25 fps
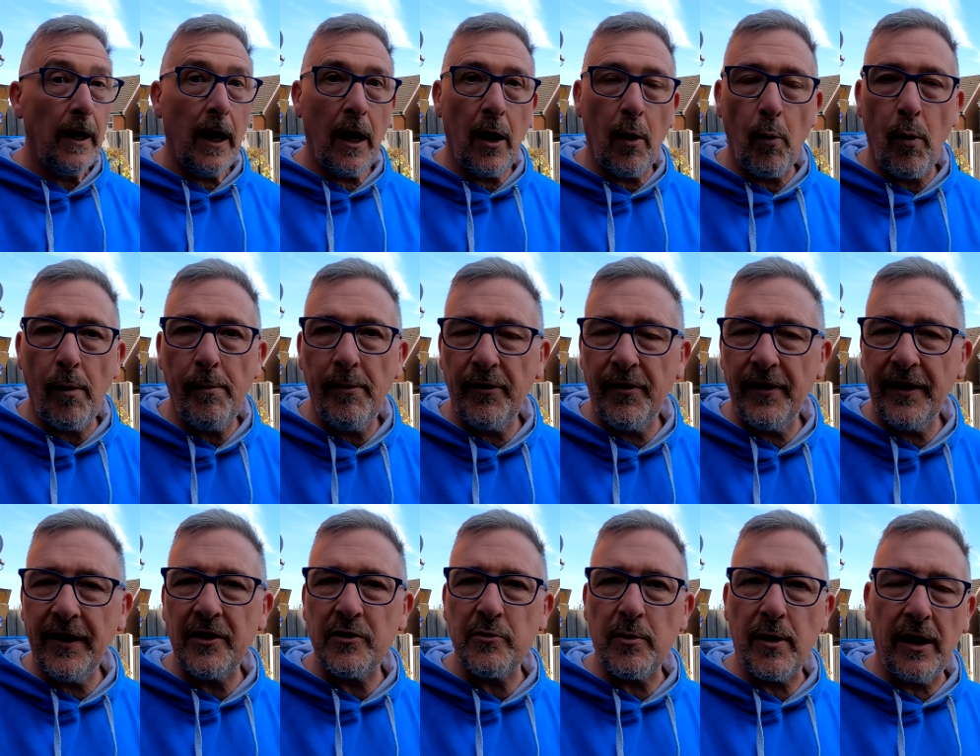One more
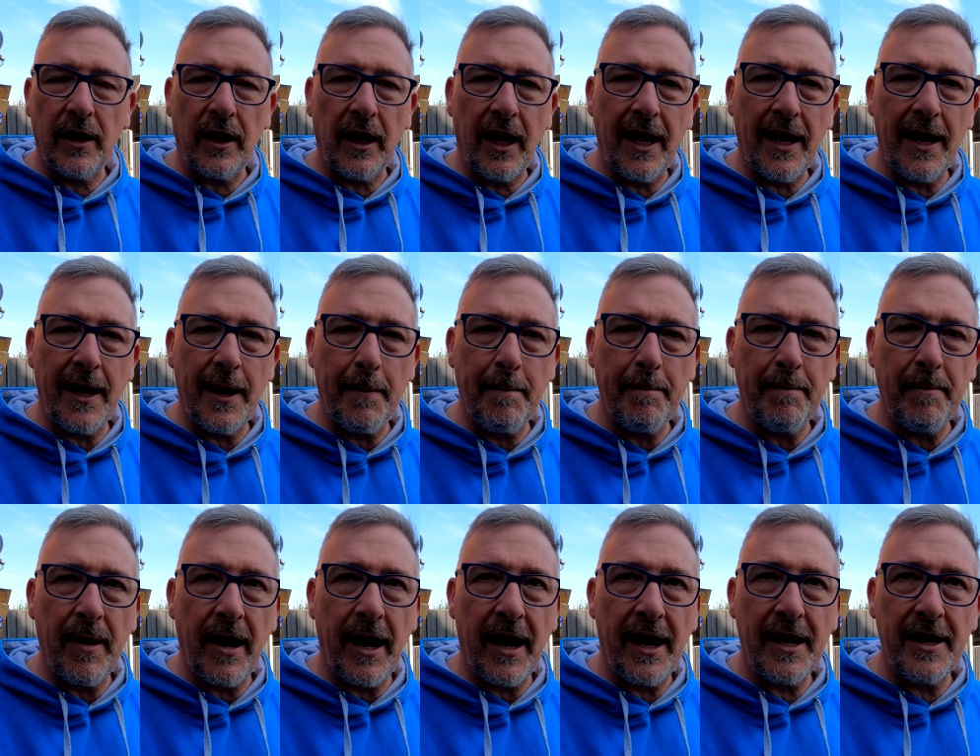thing as well.
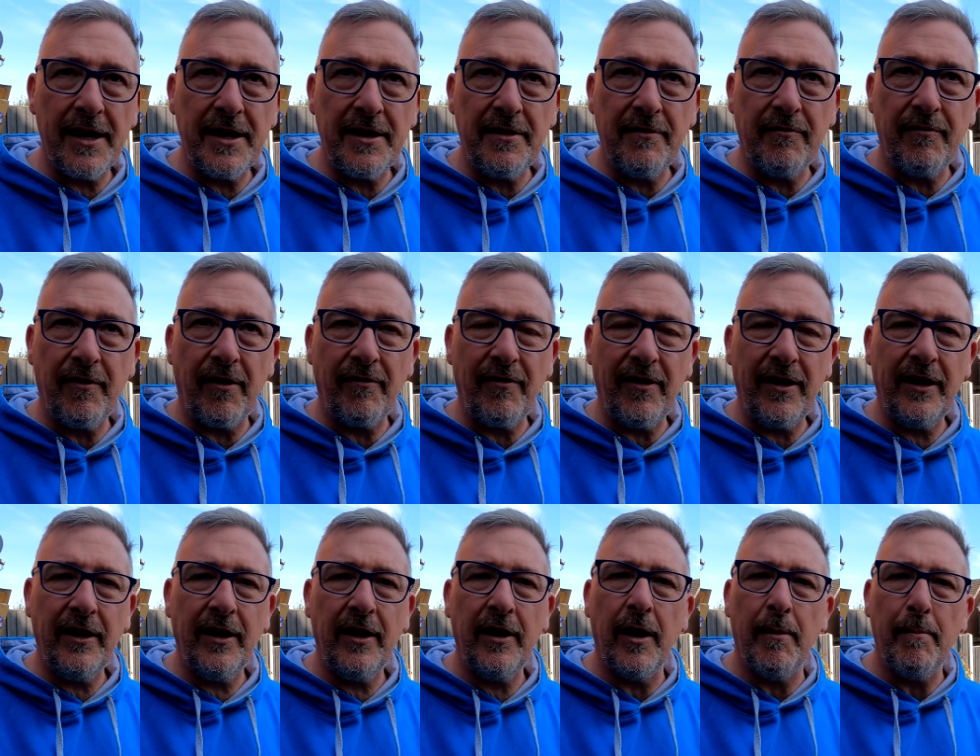I've
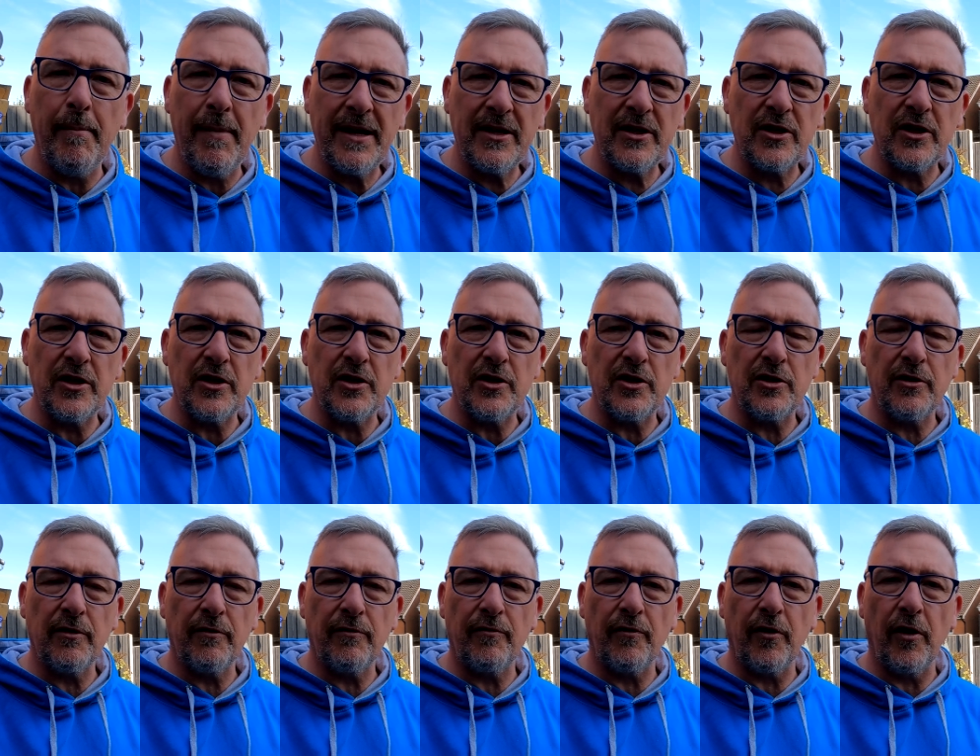had a
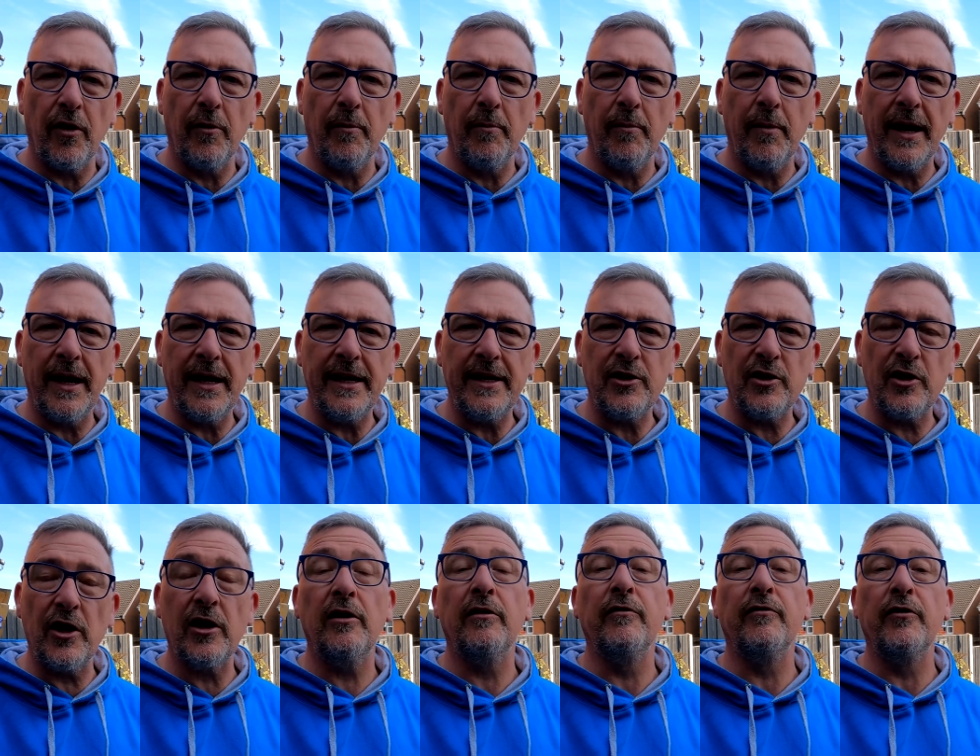message from
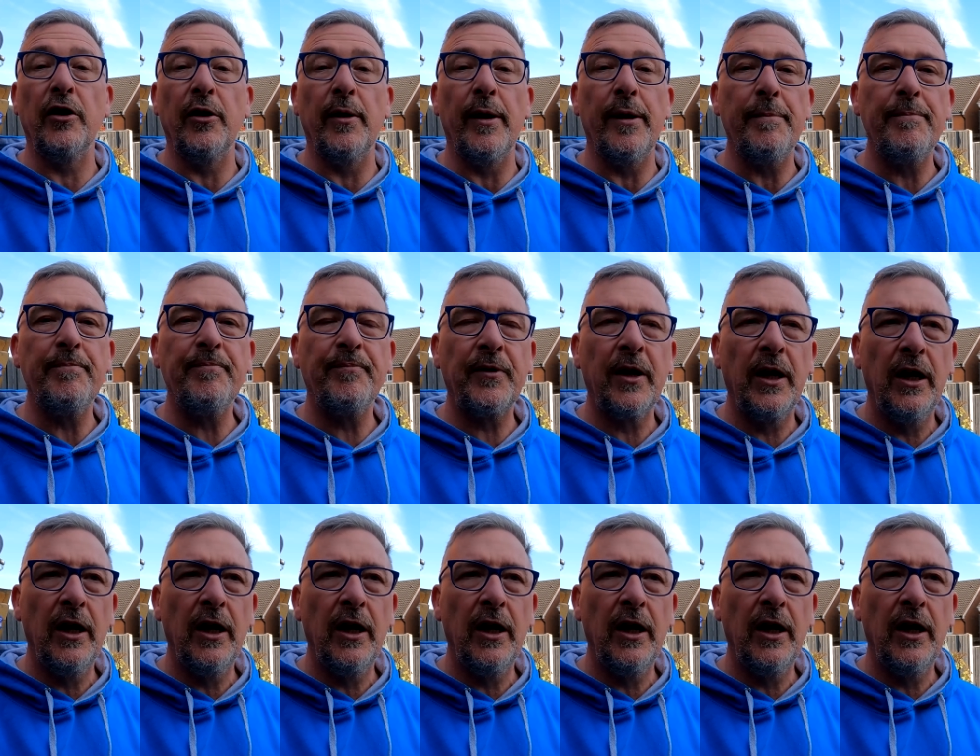a channel viewer